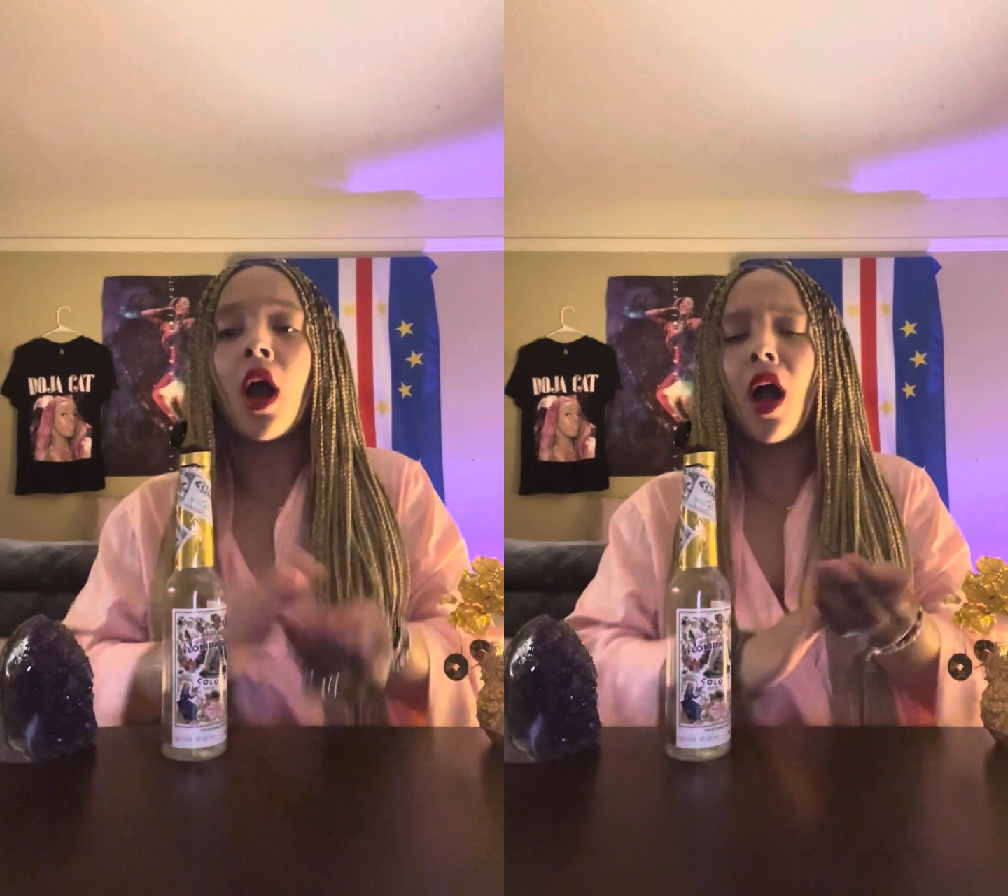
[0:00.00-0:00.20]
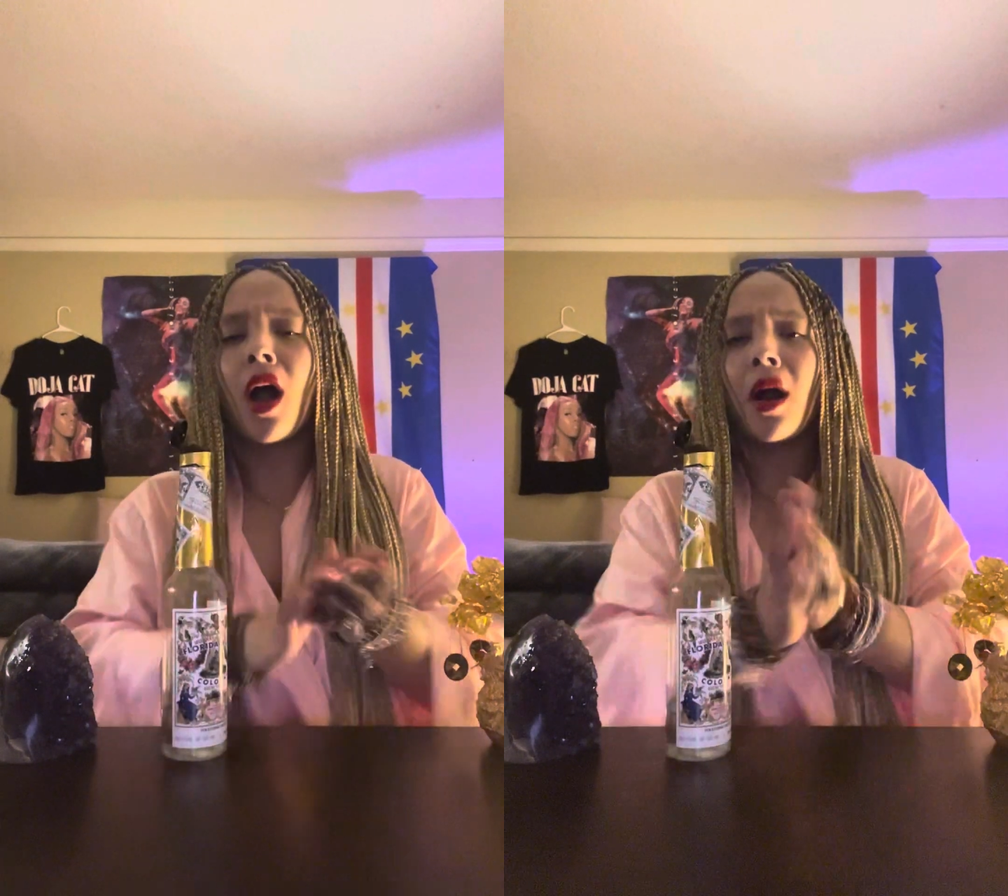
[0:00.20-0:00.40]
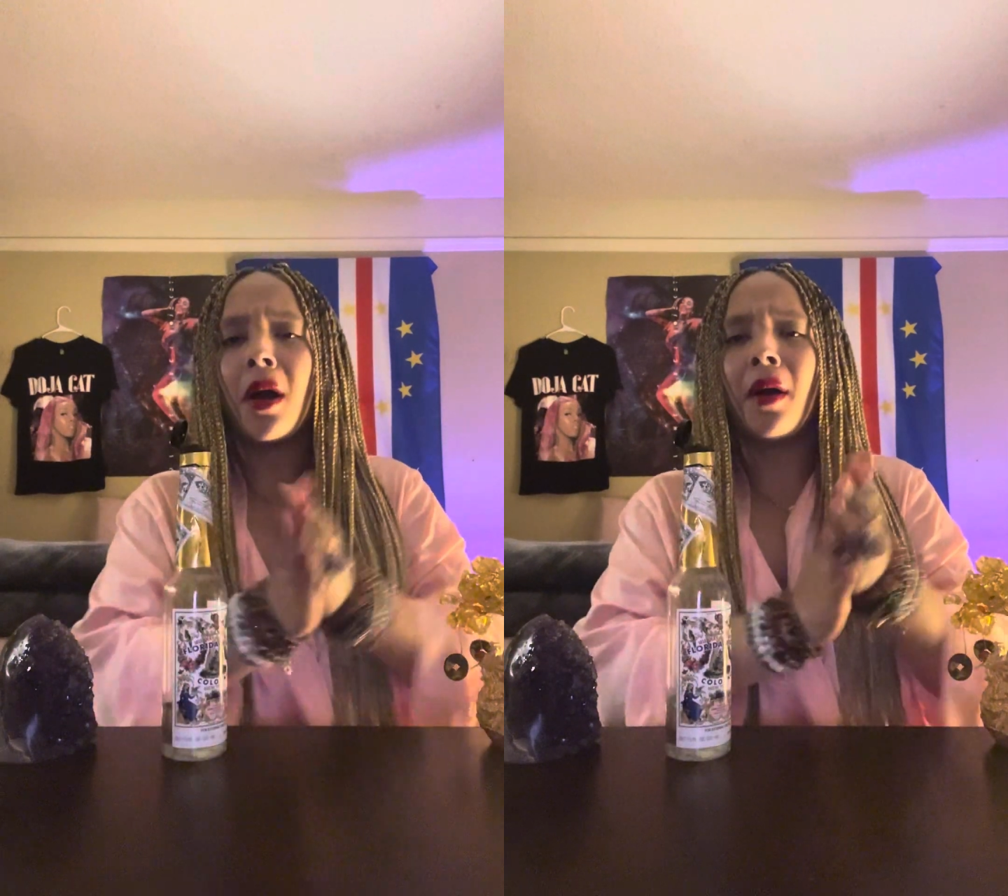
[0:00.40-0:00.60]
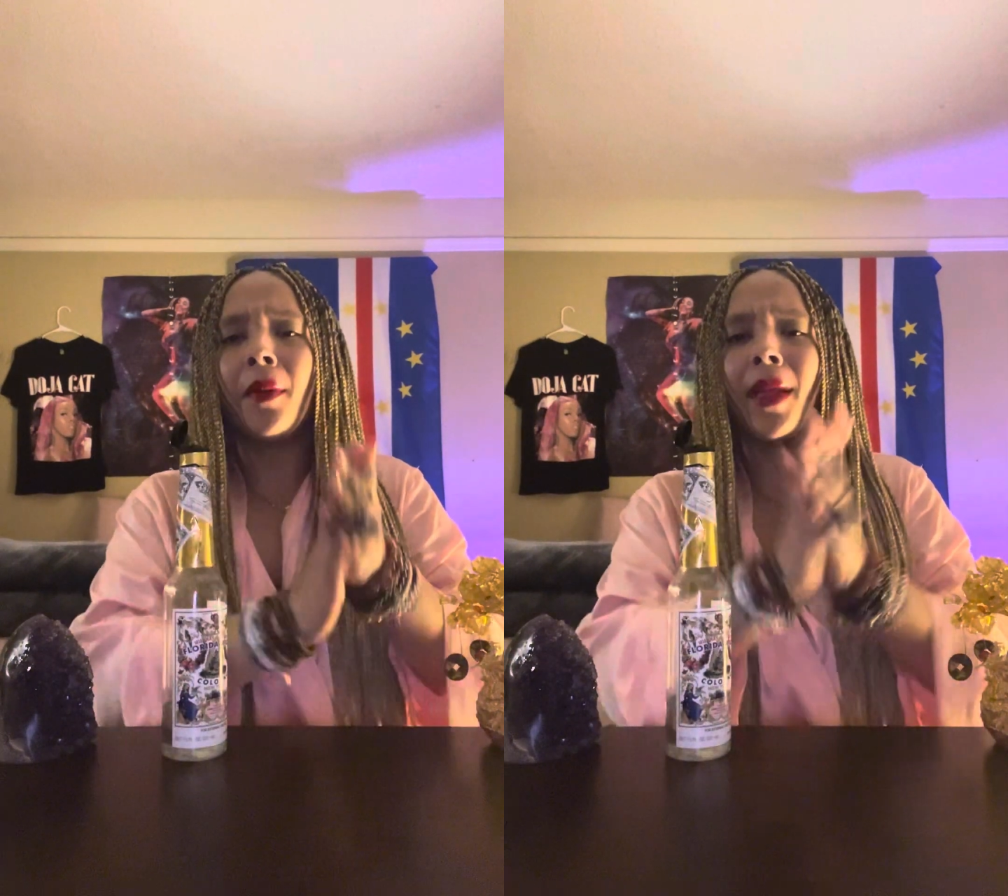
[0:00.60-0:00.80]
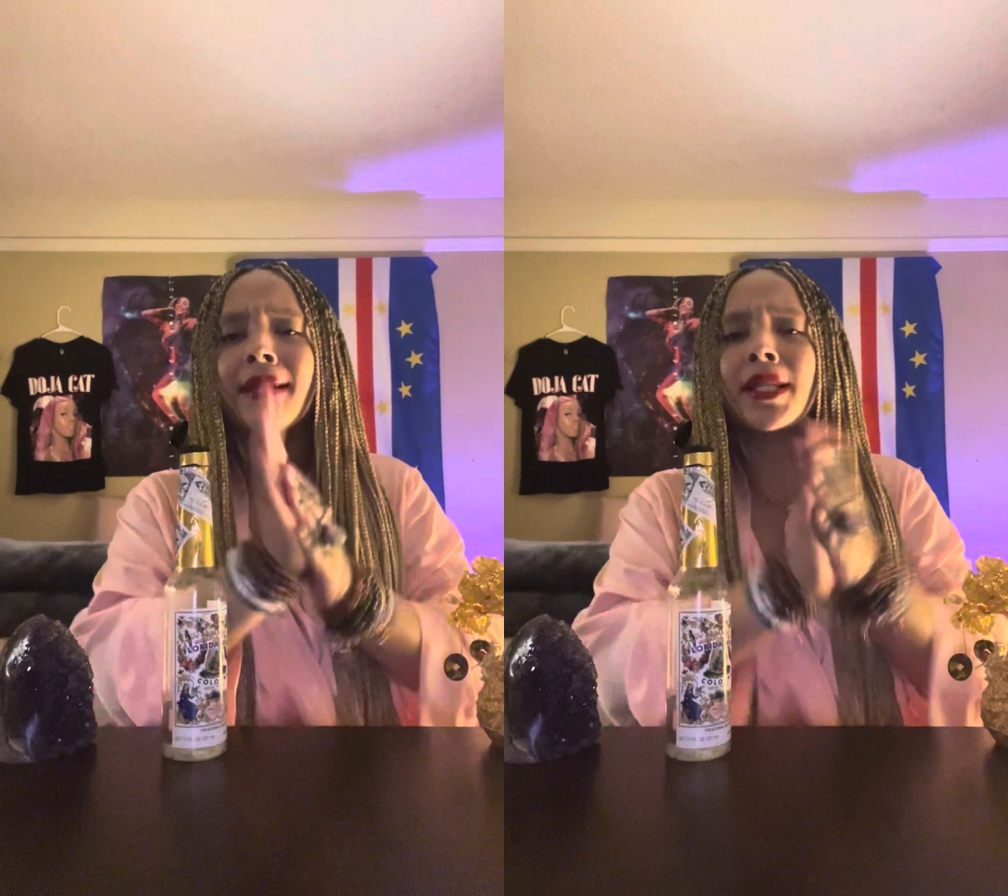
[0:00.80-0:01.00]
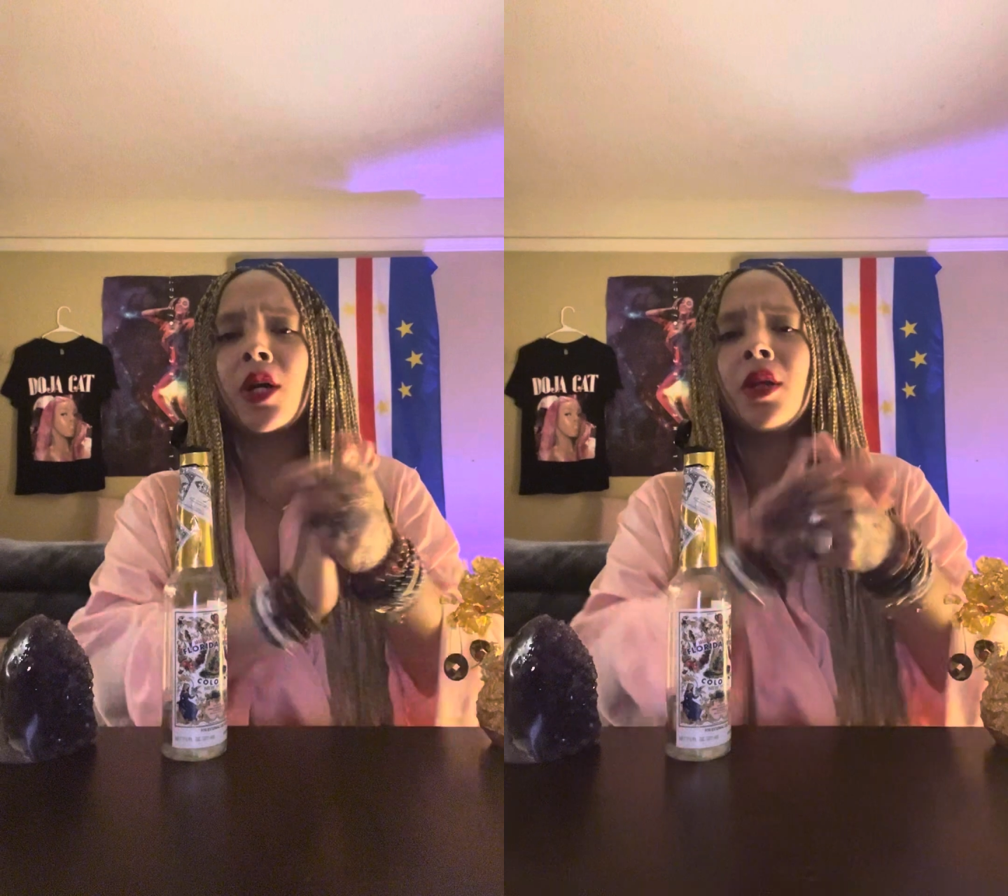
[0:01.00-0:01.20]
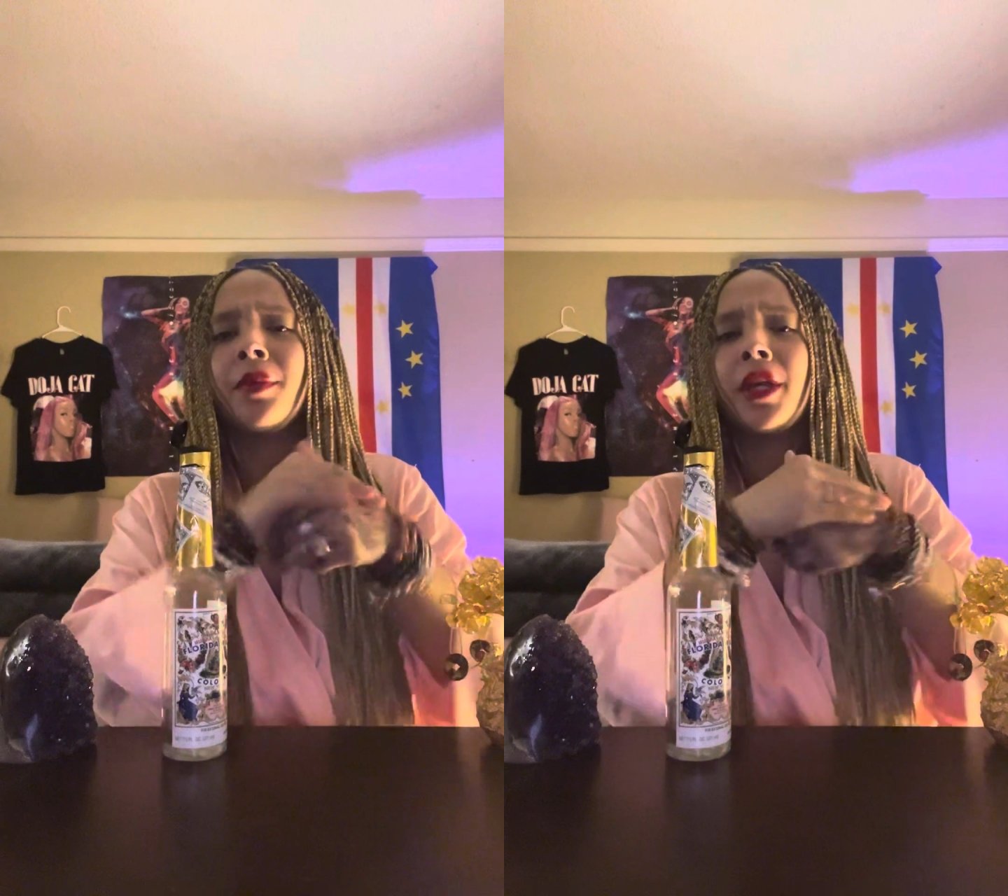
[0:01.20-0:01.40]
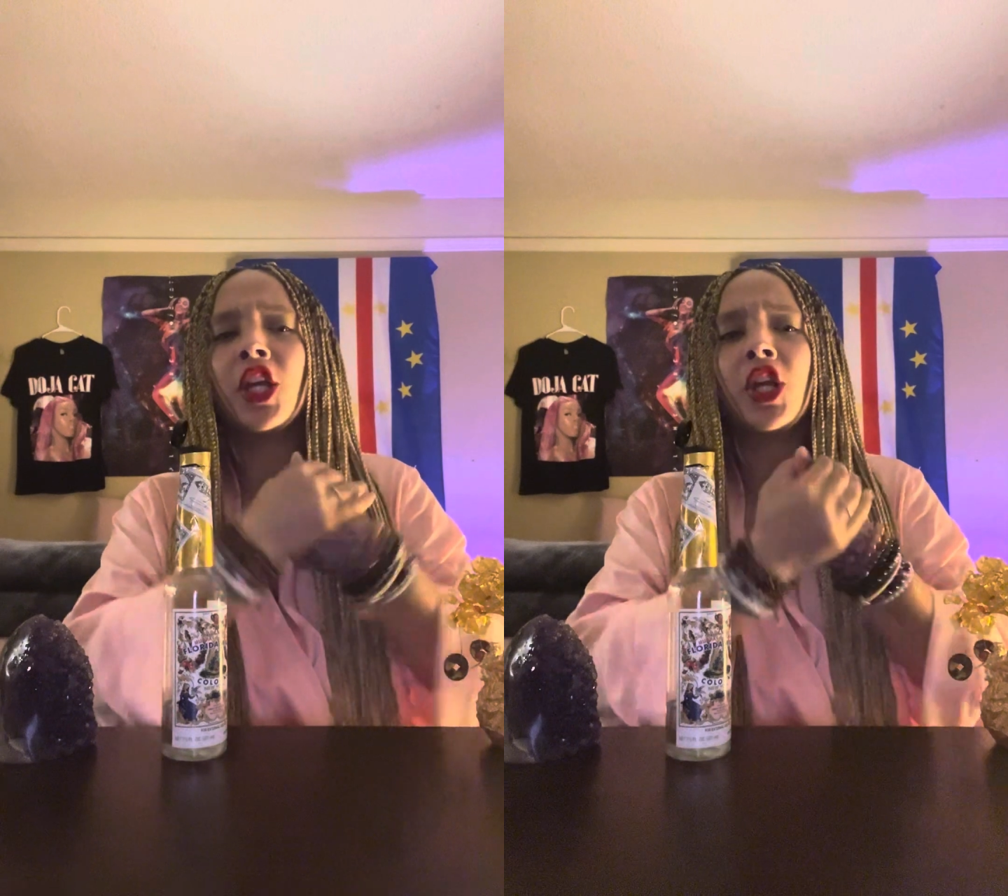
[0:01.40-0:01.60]
Um, it's going to
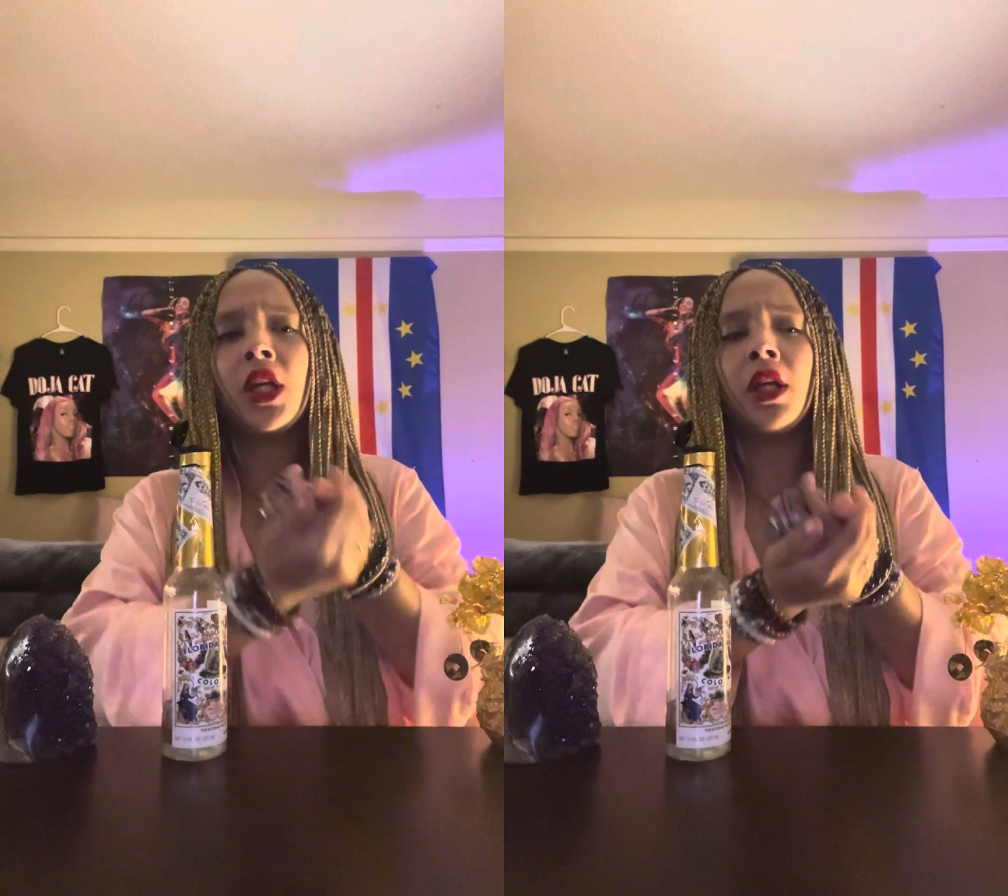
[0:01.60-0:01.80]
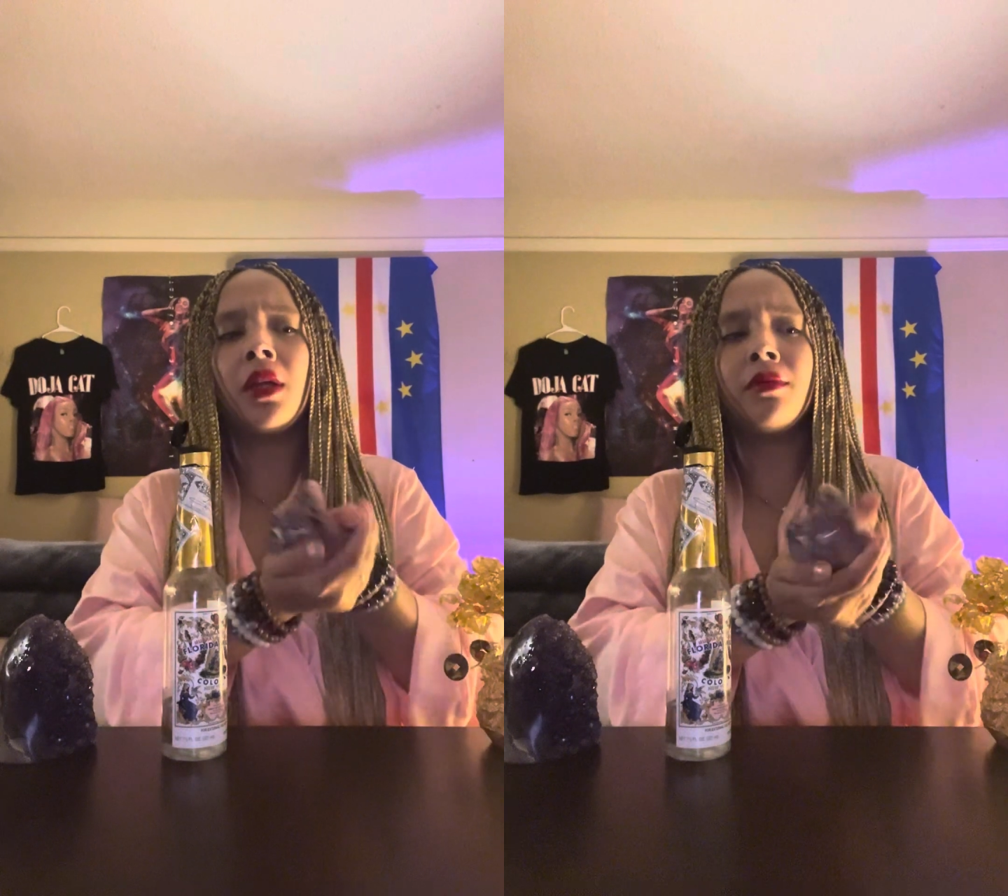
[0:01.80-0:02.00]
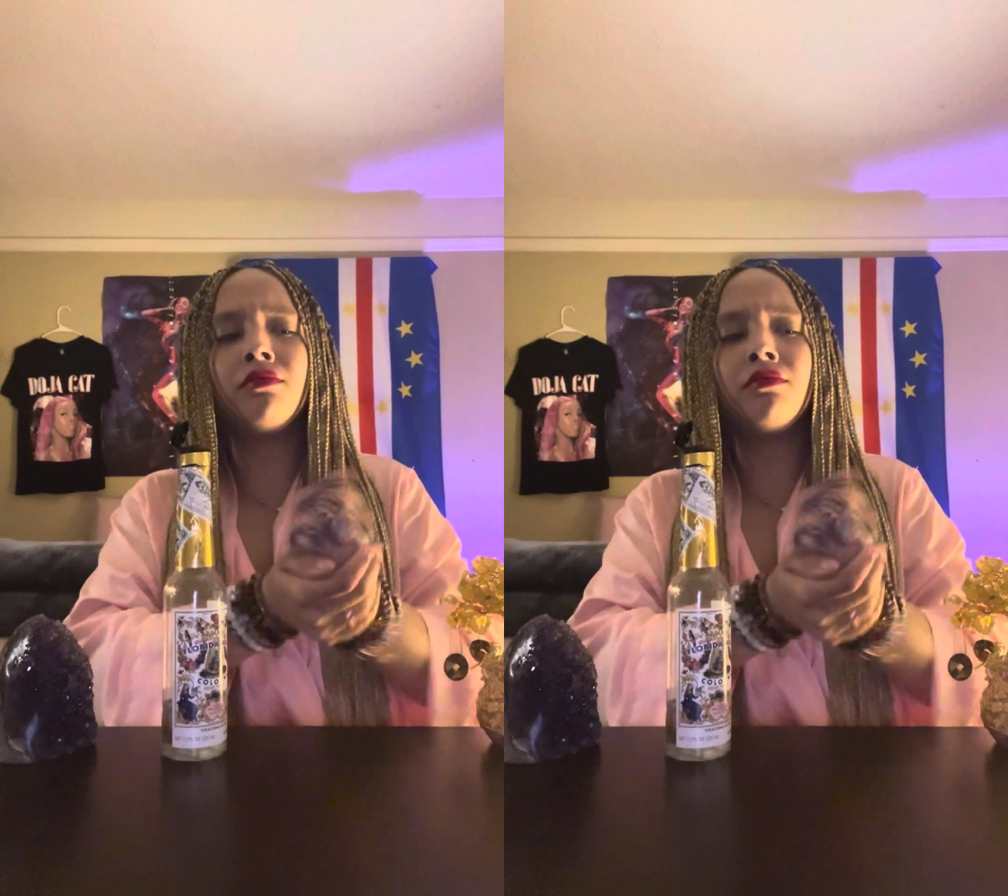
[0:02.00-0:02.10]
be,